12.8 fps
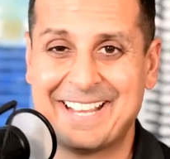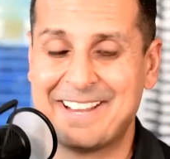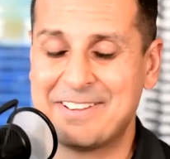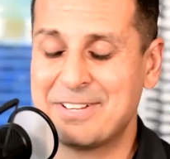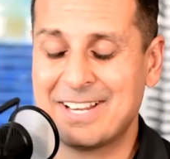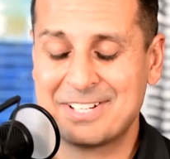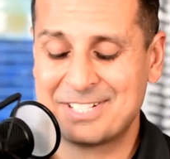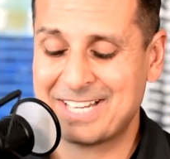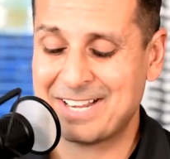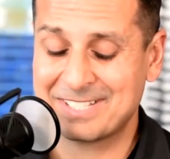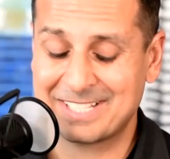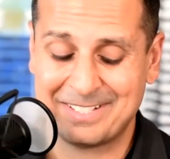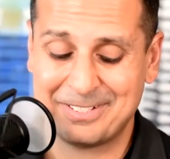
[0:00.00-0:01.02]
you got
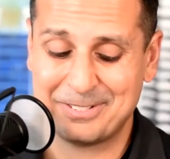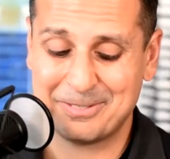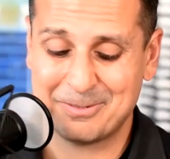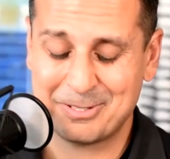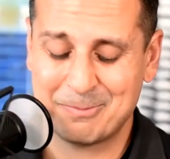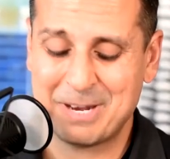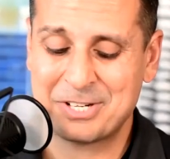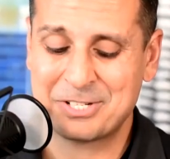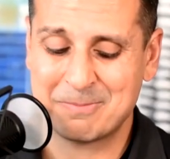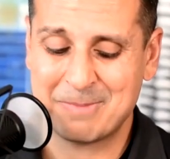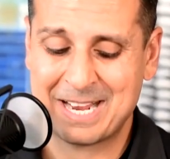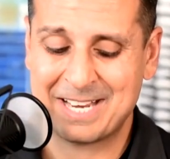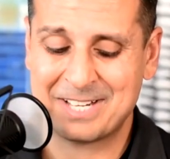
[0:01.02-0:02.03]
sounds like you met
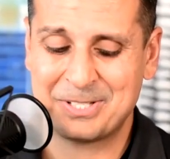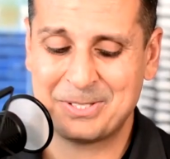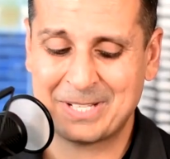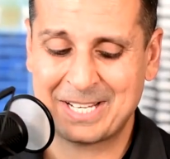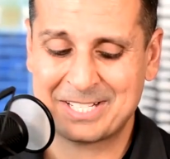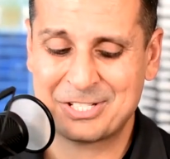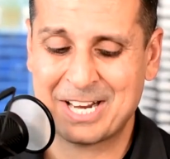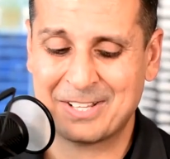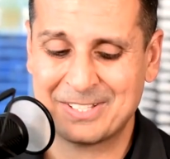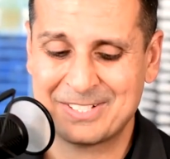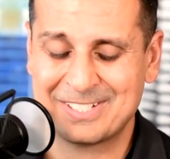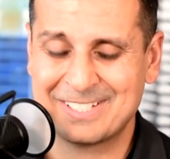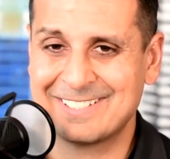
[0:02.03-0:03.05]
your match. You like
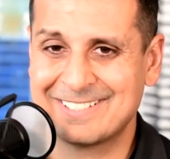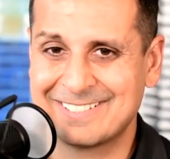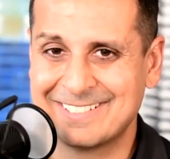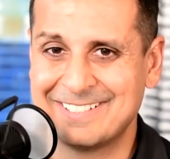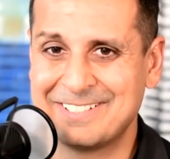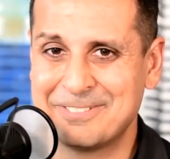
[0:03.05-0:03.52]
challenges and you